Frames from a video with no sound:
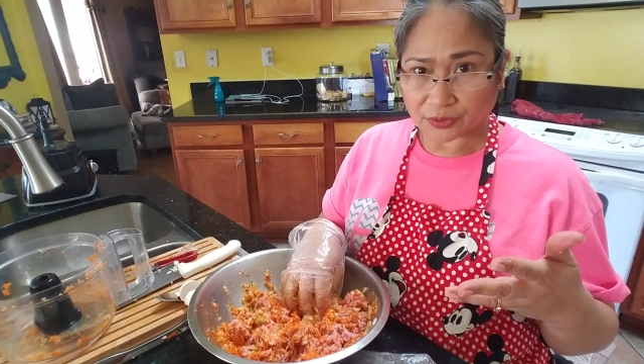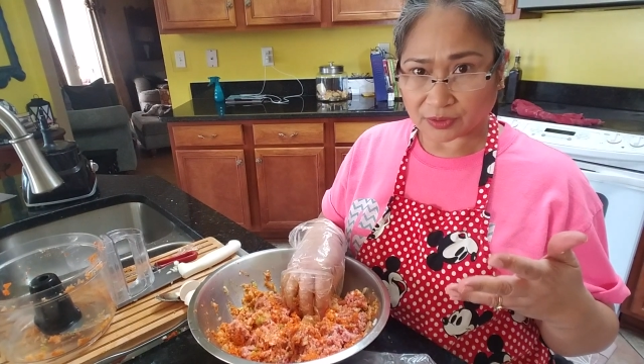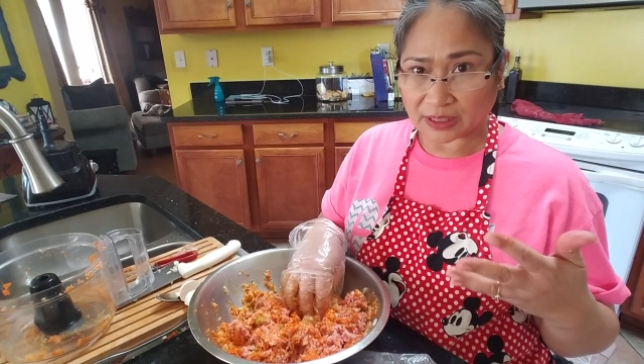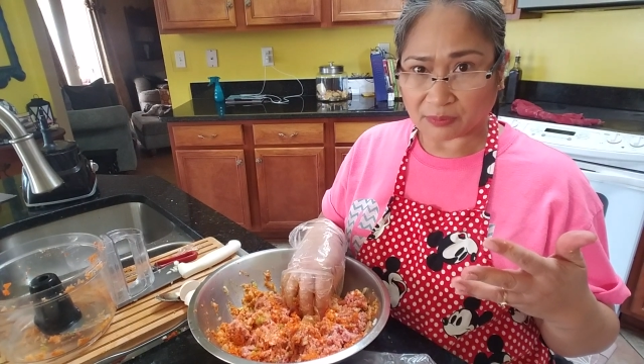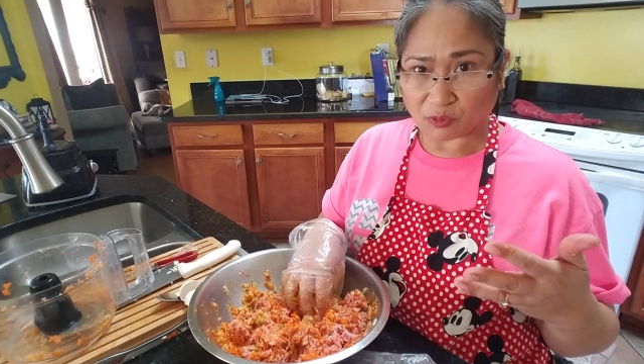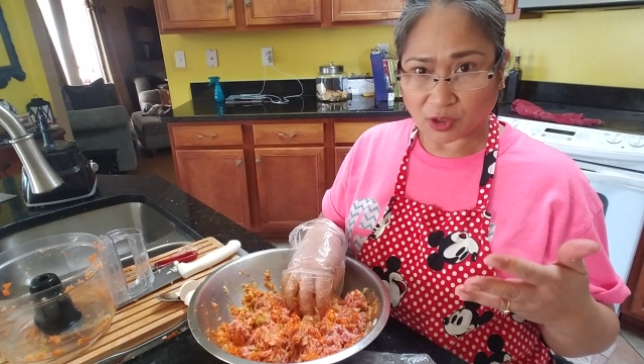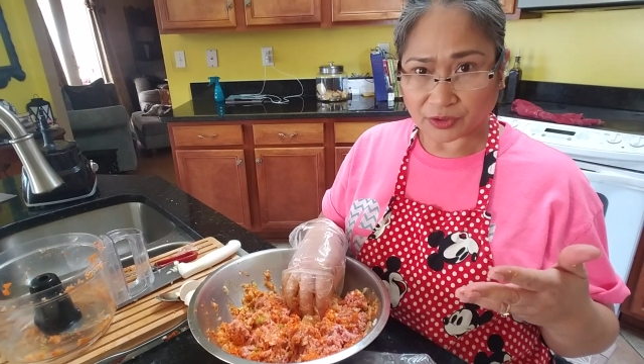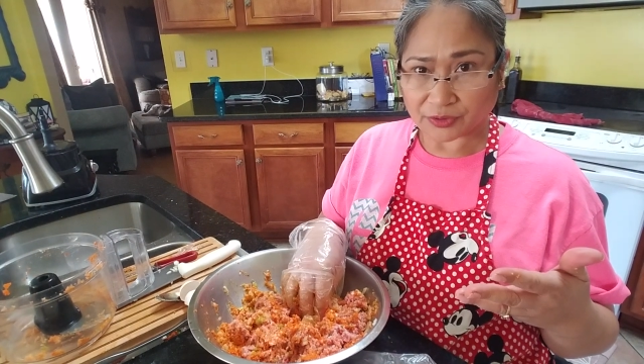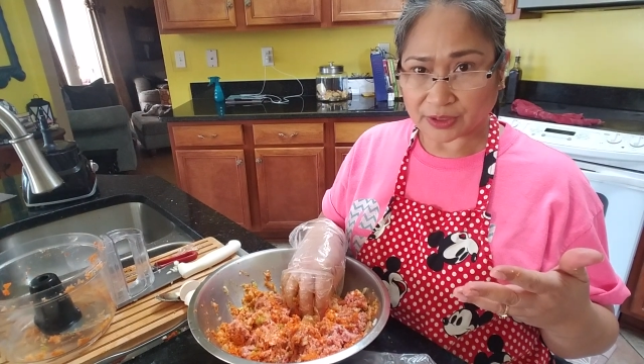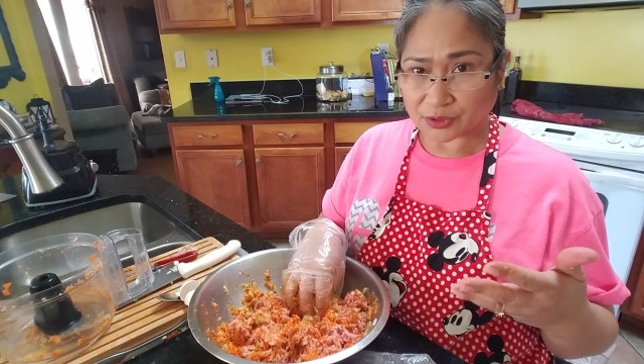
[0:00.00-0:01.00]
get
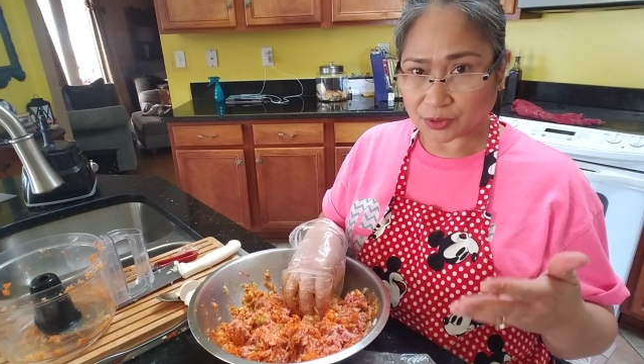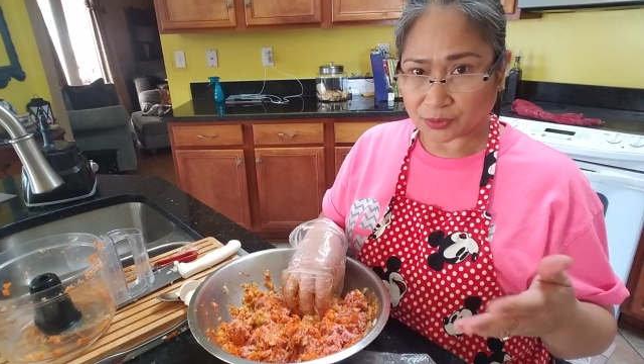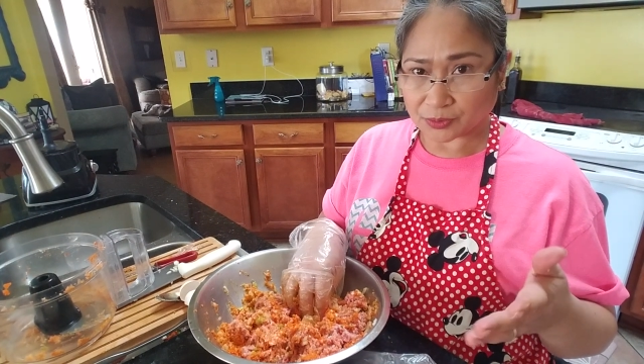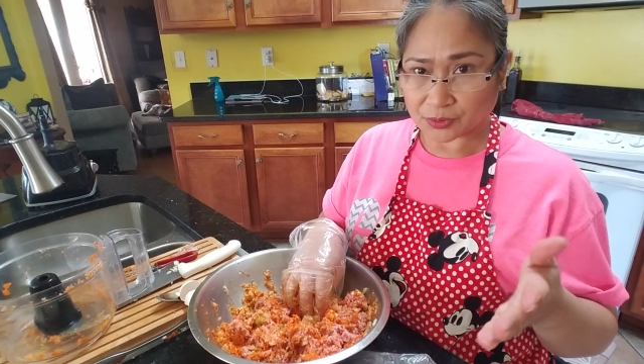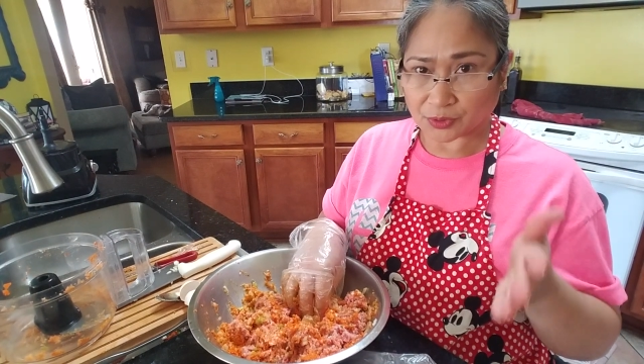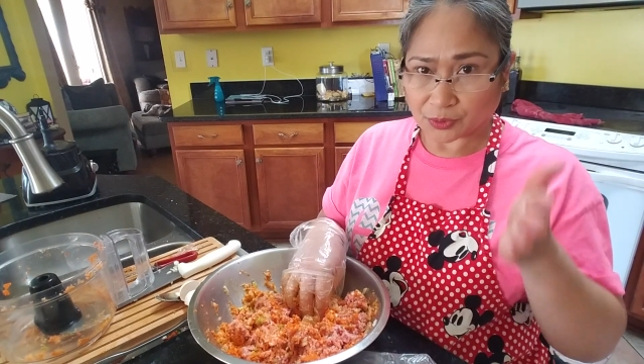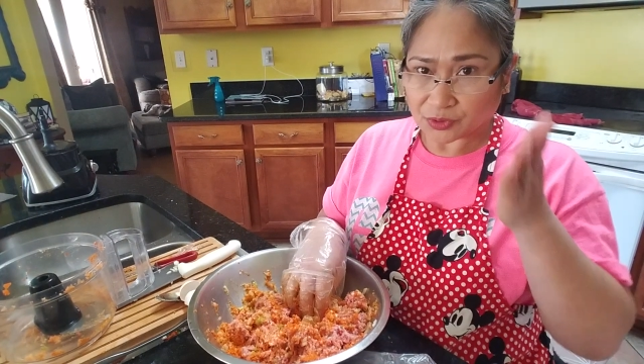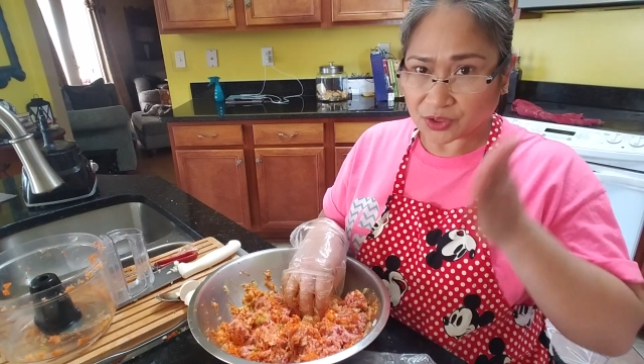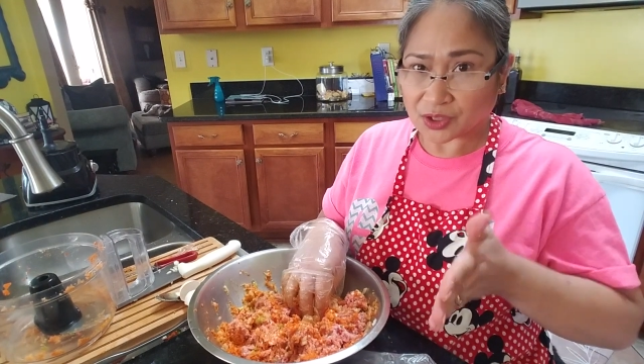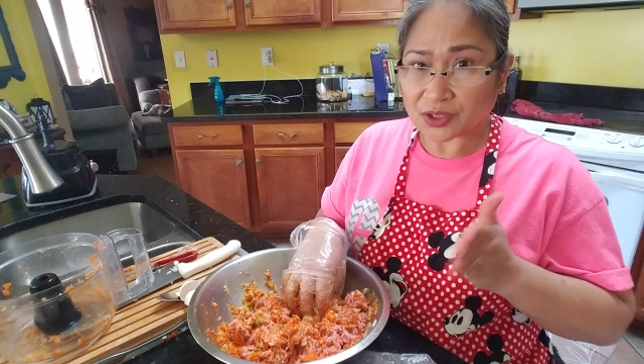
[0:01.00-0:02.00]
watery too. So
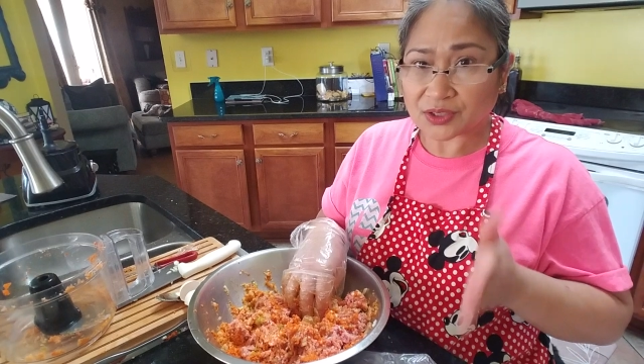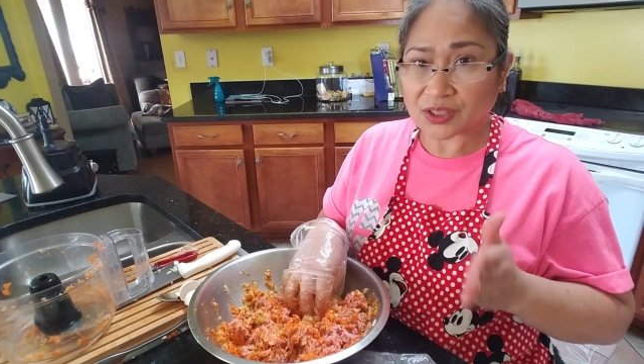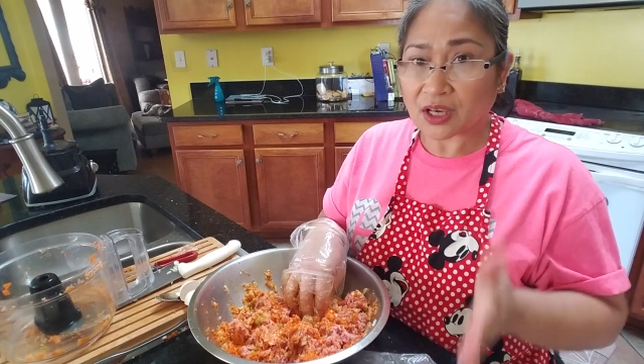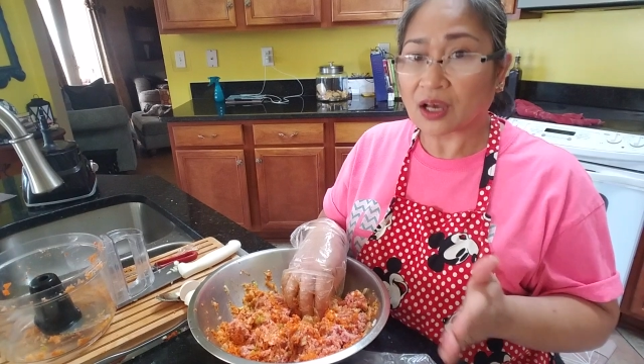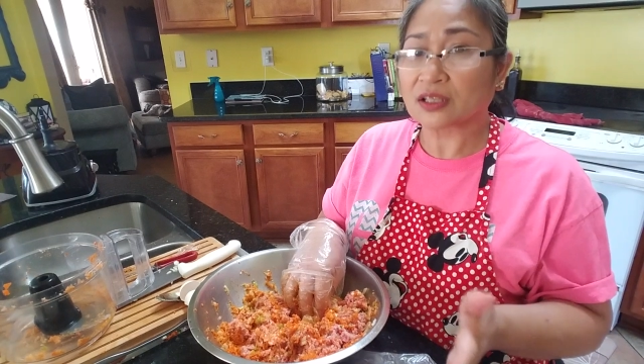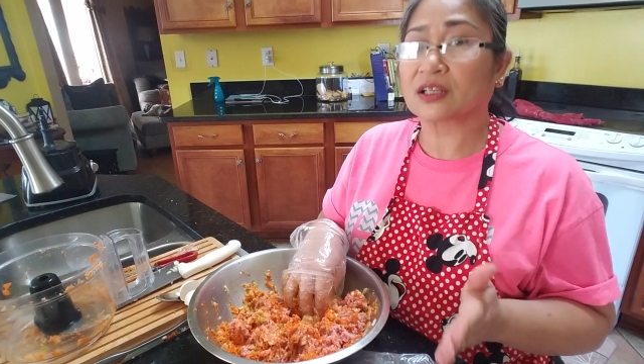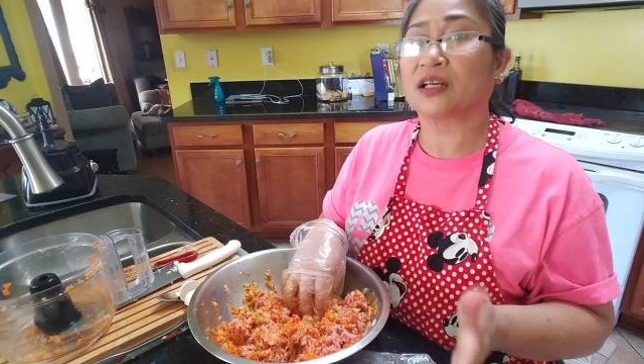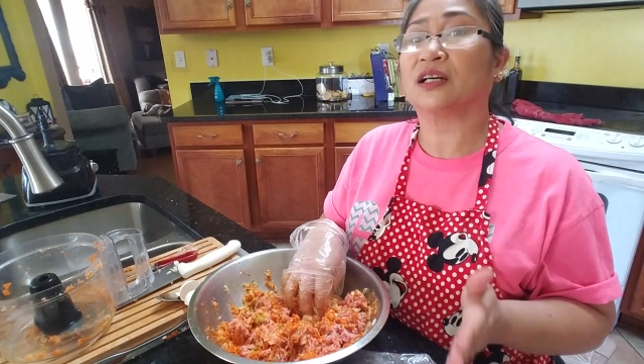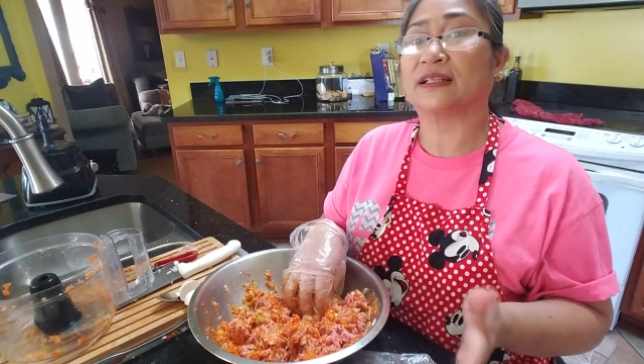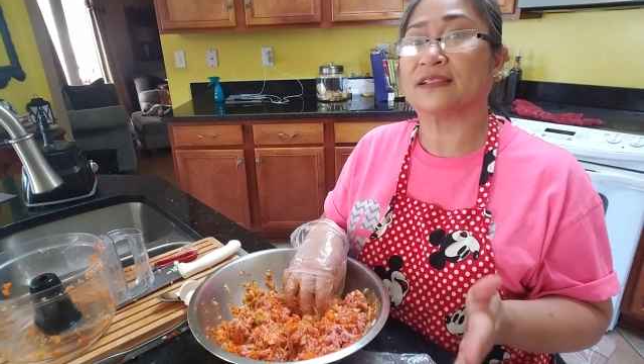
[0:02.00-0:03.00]
just
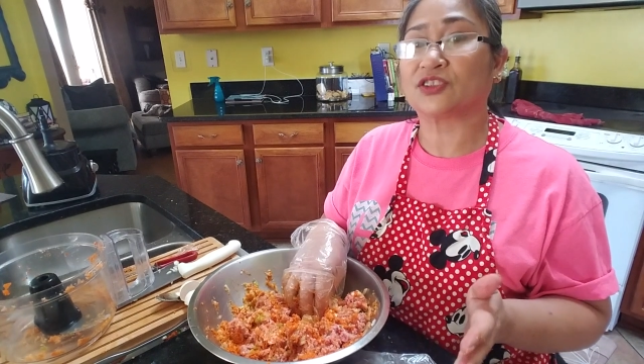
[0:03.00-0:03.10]
cut it,